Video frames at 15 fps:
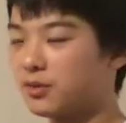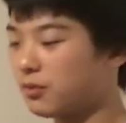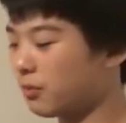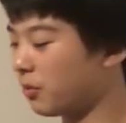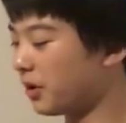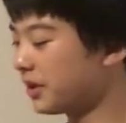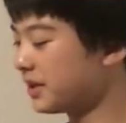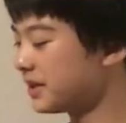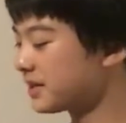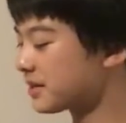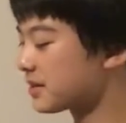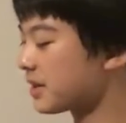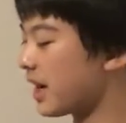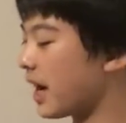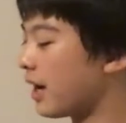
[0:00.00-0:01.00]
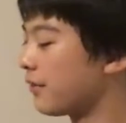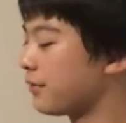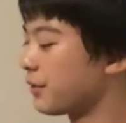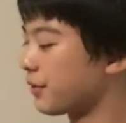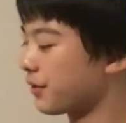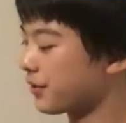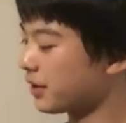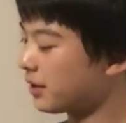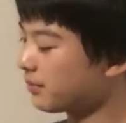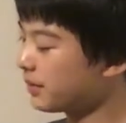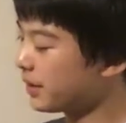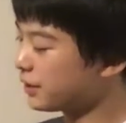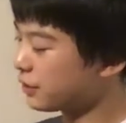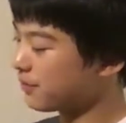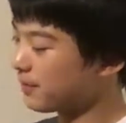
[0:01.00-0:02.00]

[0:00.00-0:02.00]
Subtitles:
One is to have your thumb and your